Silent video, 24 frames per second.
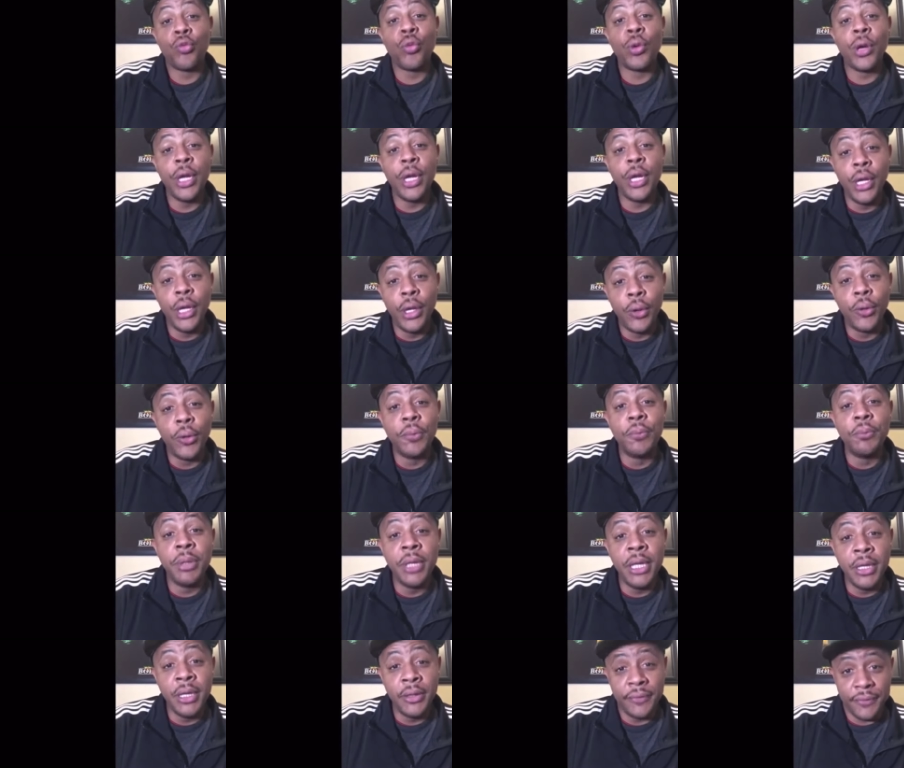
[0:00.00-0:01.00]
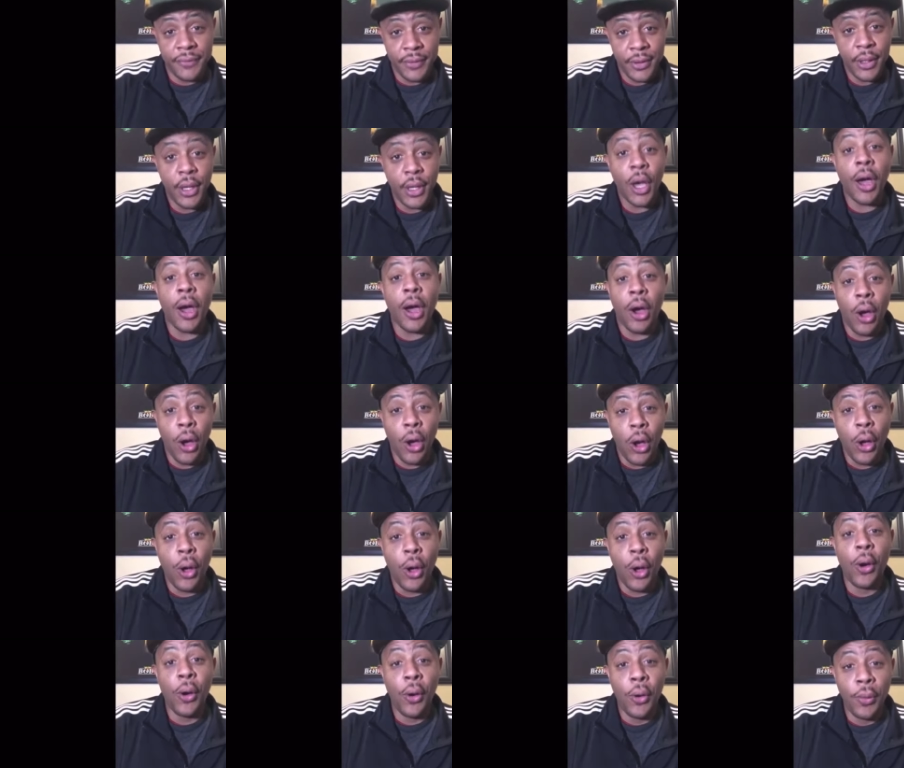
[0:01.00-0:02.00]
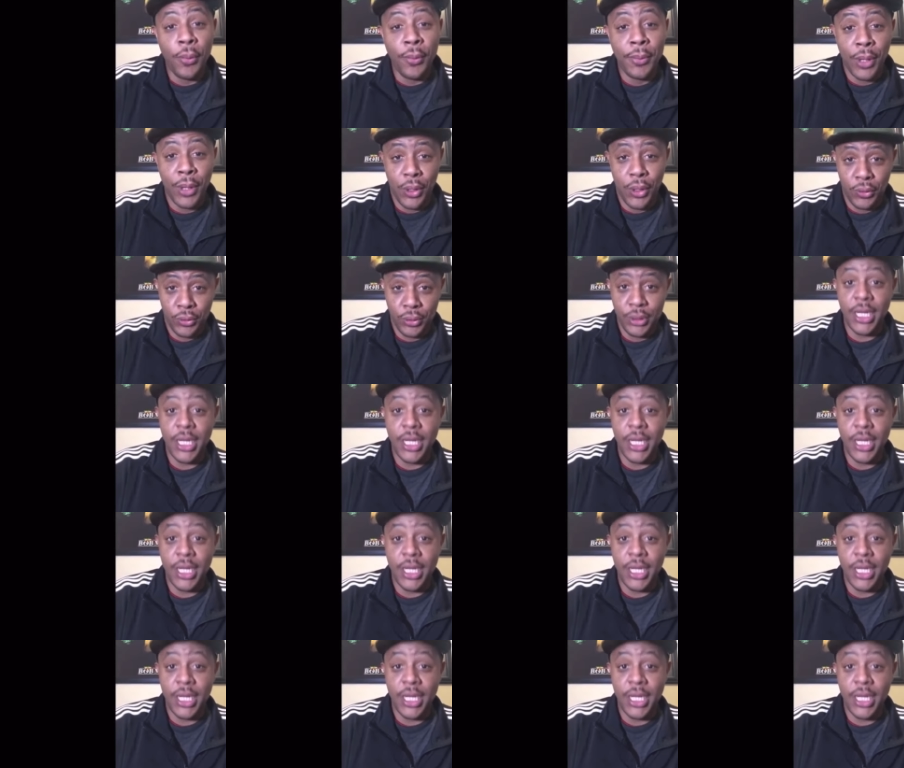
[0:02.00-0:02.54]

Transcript: Real beef. All homo.